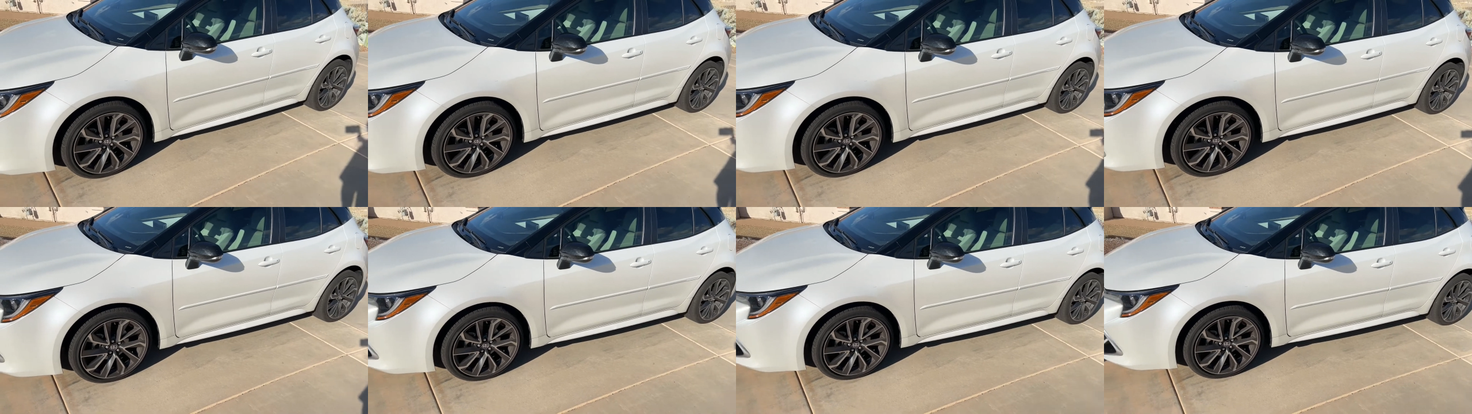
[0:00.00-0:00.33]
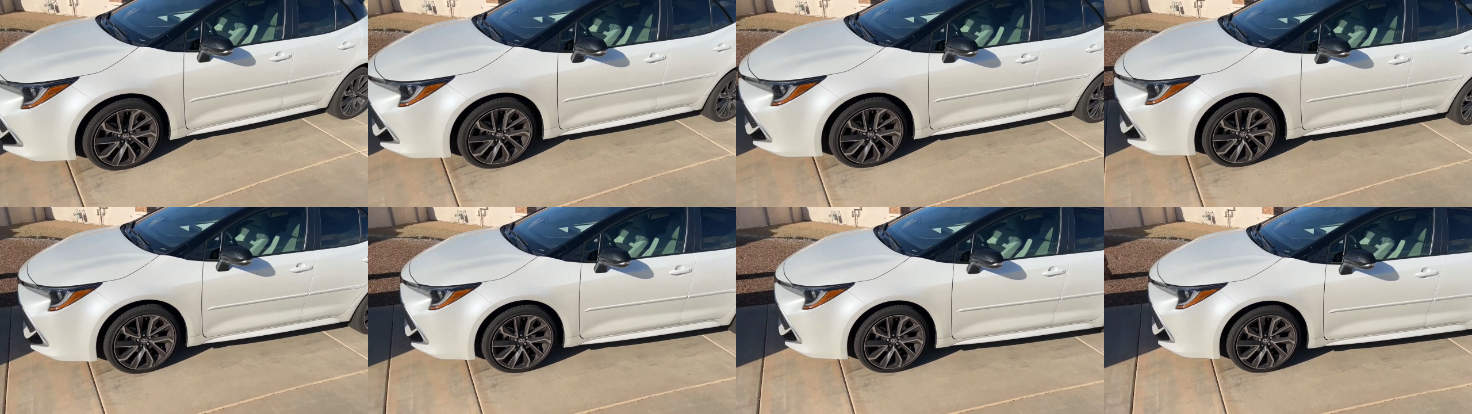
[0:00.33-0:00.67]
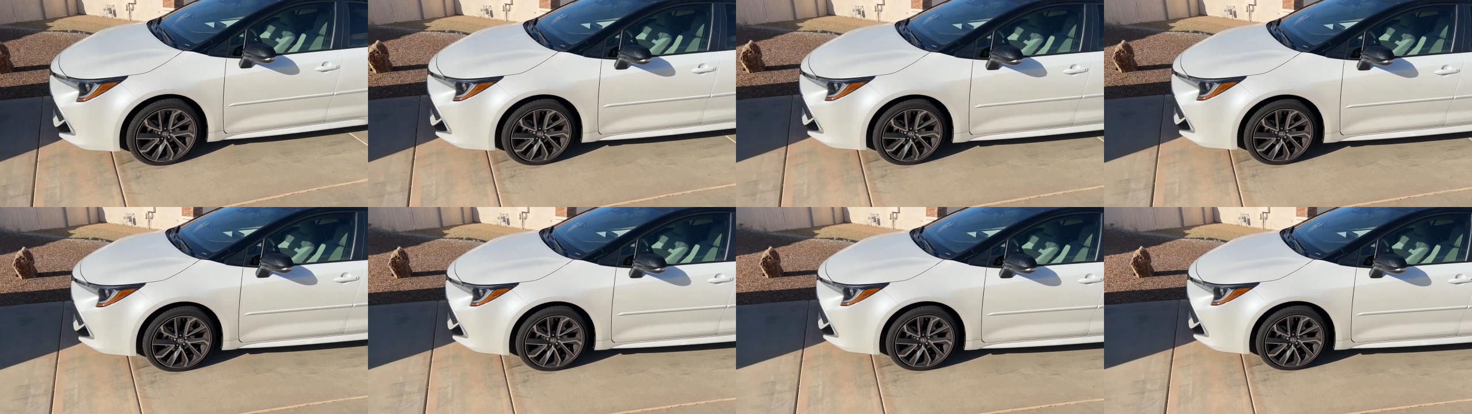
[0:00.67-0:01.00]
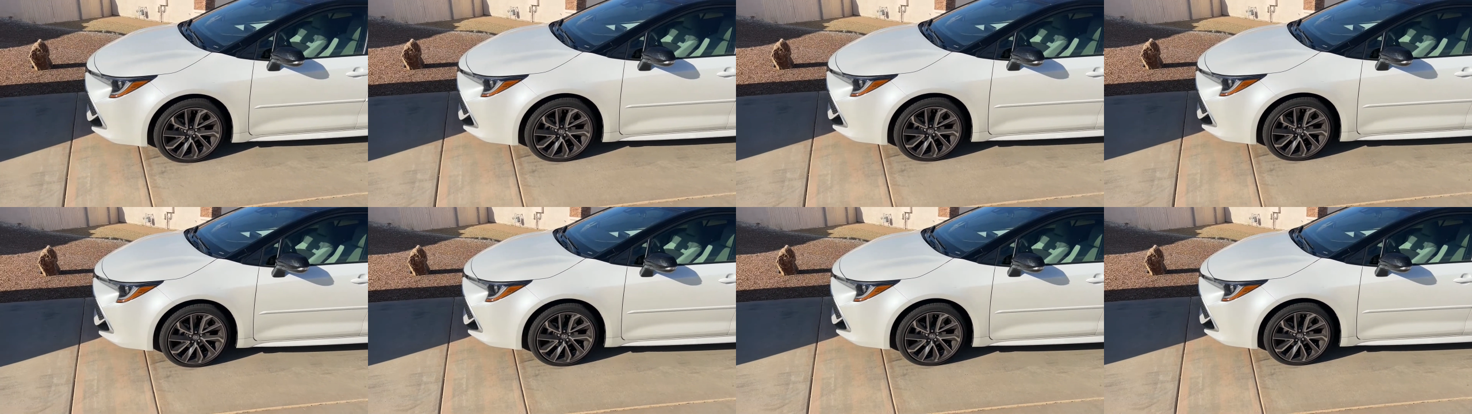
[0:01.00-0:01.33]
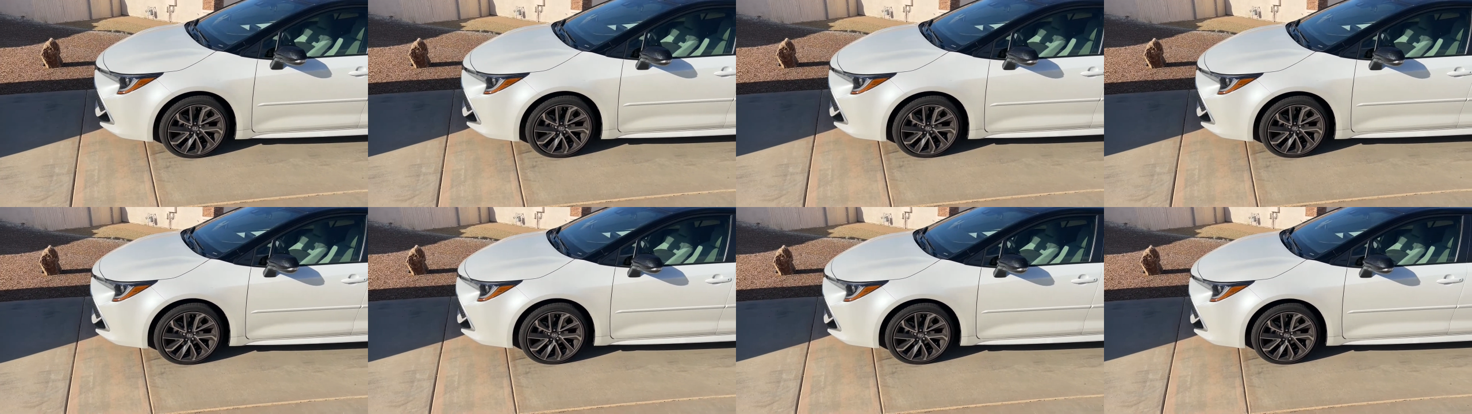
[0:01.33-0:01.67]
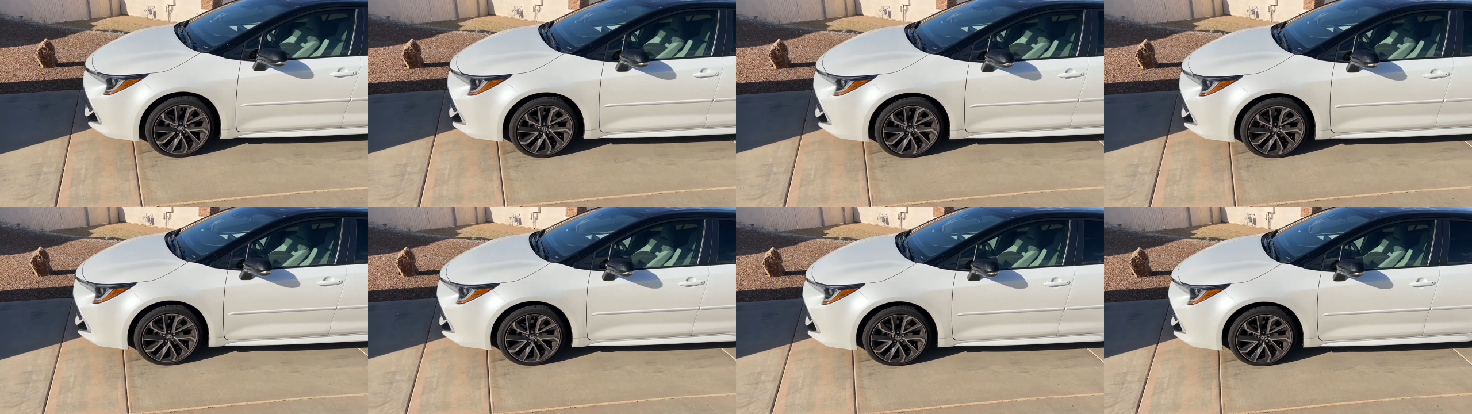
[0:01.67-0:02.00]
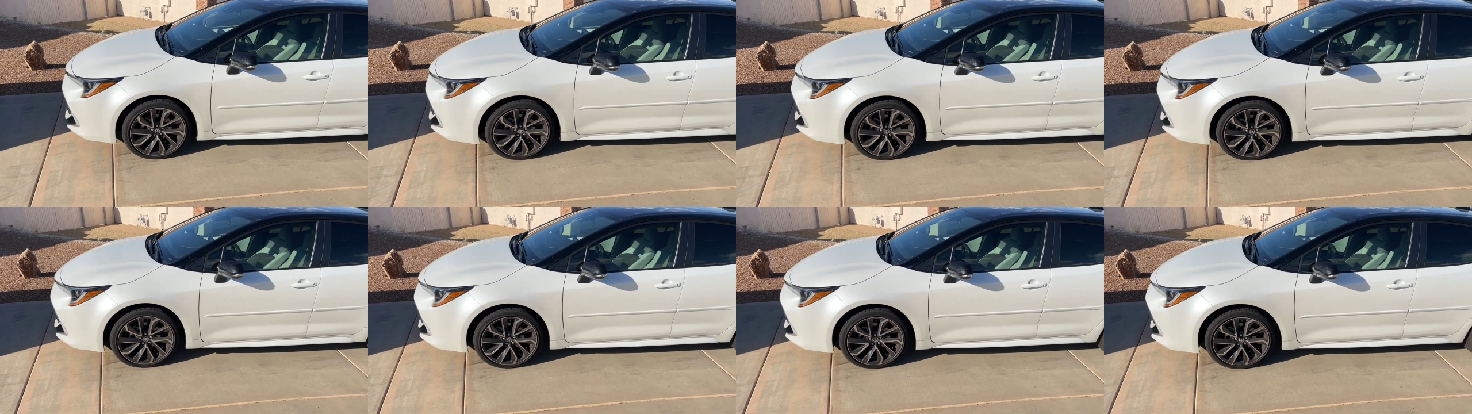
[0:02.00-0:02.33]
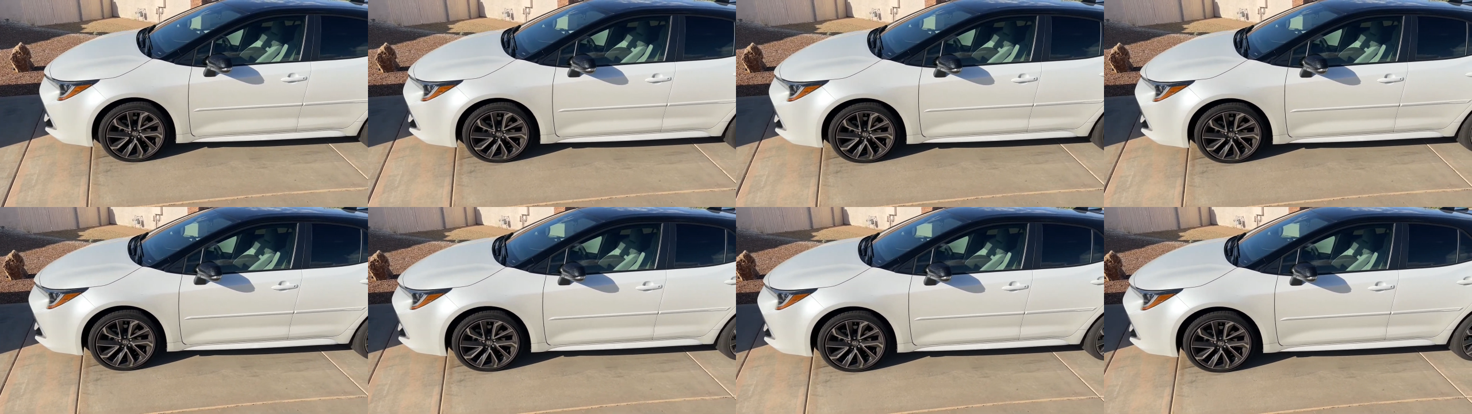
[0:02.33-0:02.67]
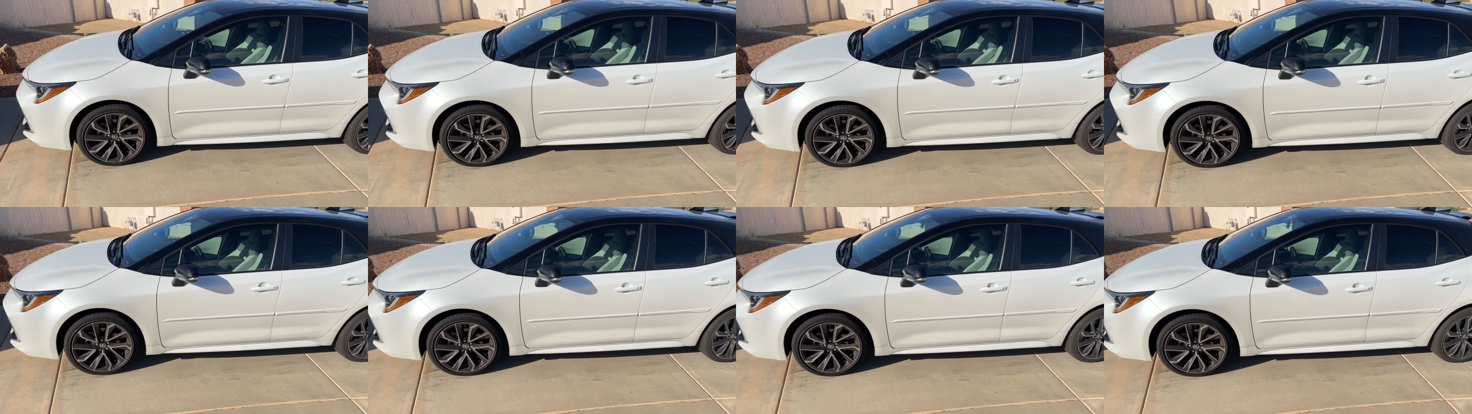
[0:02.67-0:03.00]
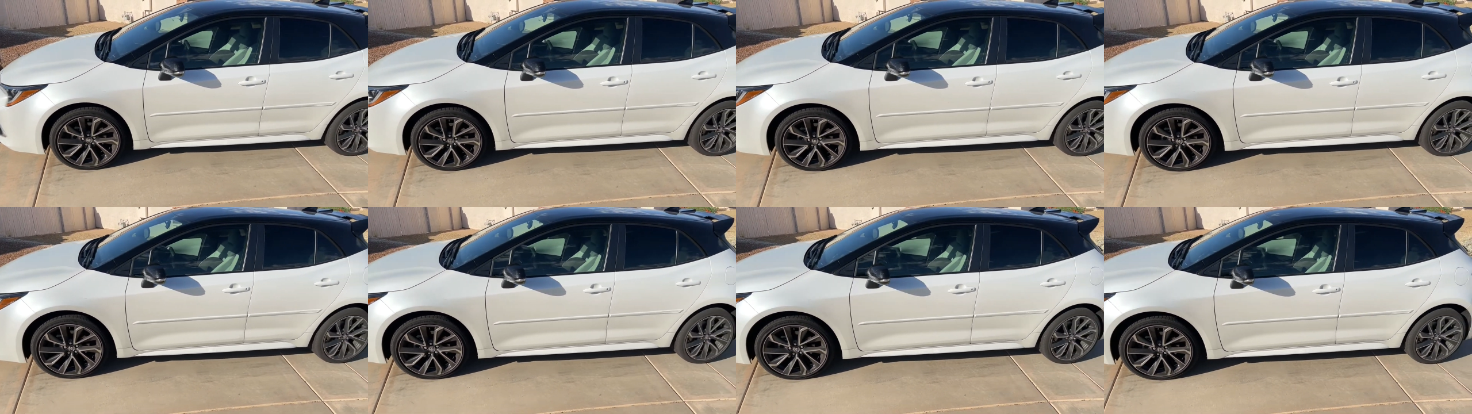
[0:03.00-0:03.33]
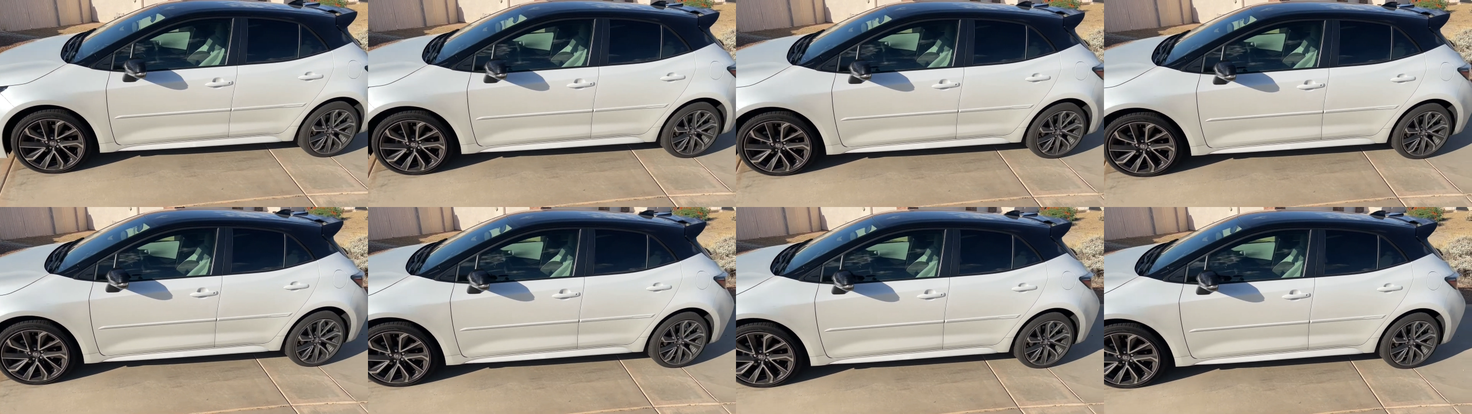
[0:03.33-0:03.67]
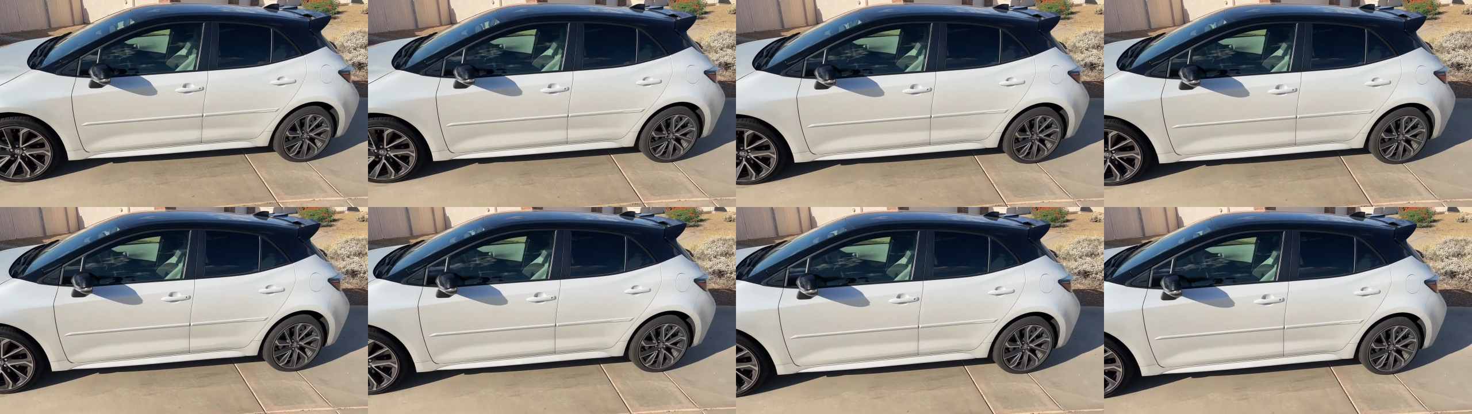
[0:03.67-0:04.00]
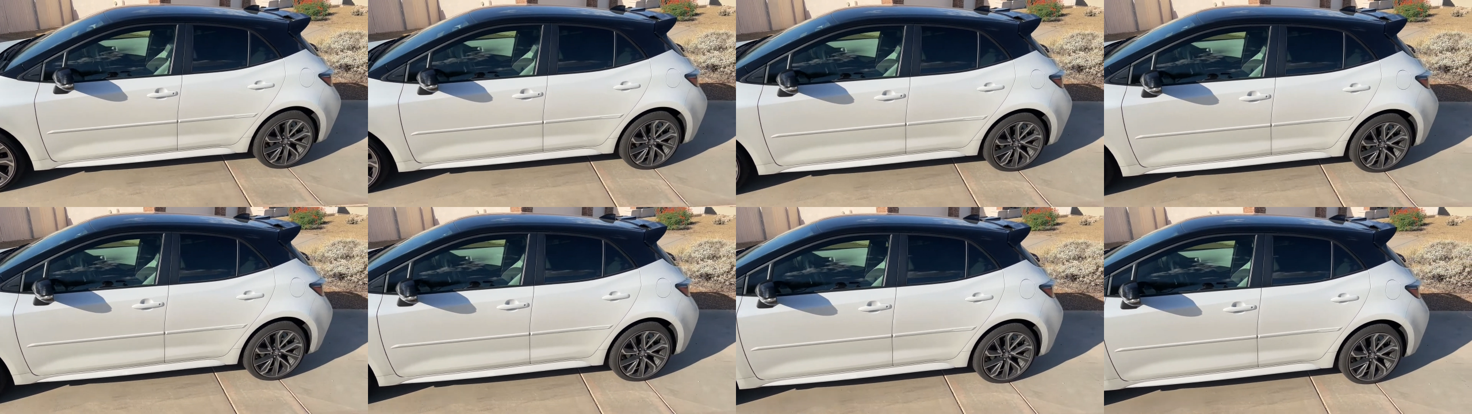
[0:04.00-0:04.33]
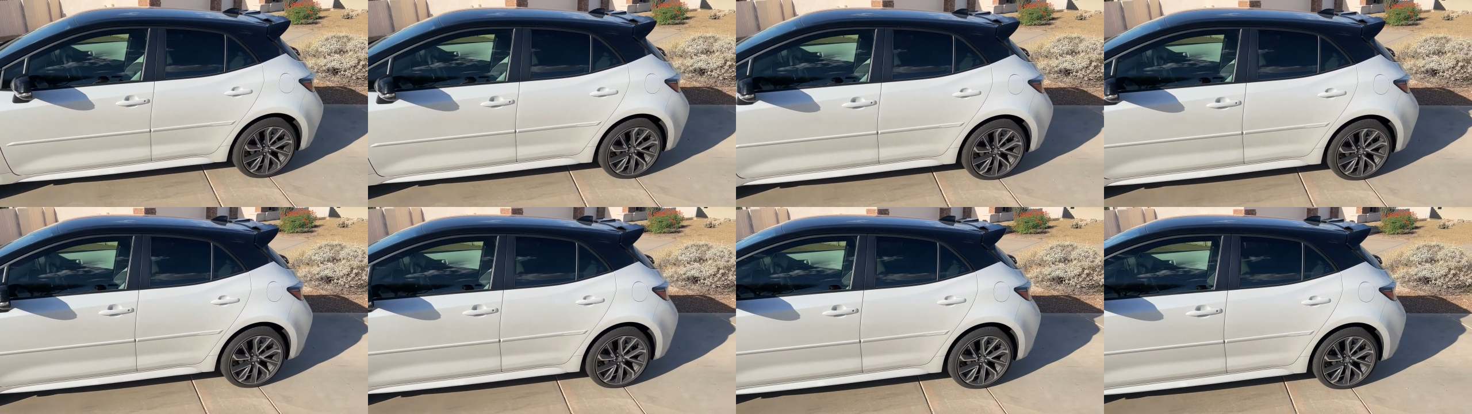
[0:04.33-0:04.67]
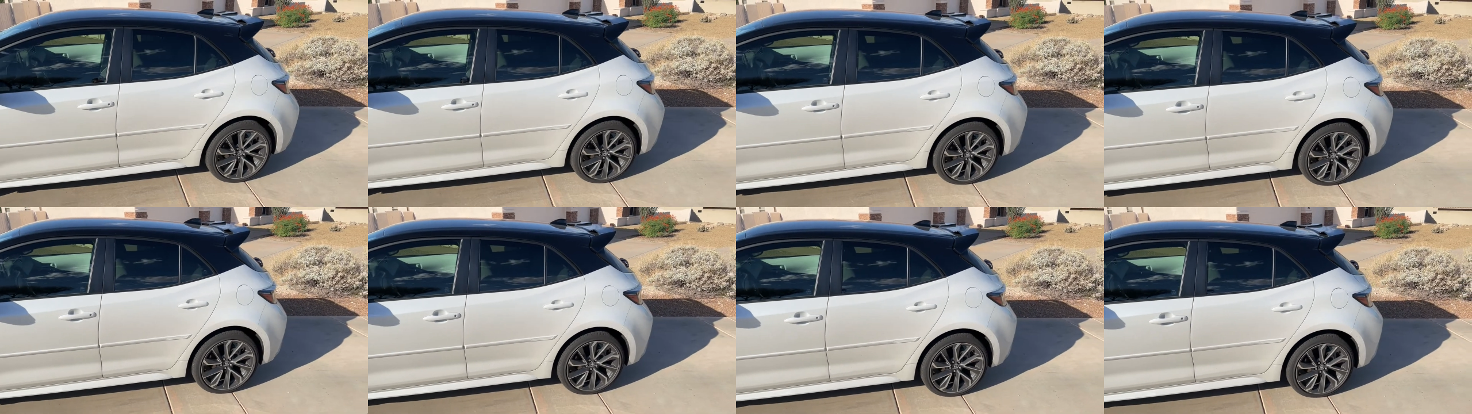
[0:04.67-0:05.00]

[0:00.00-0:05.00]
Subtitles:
(no speaker visible)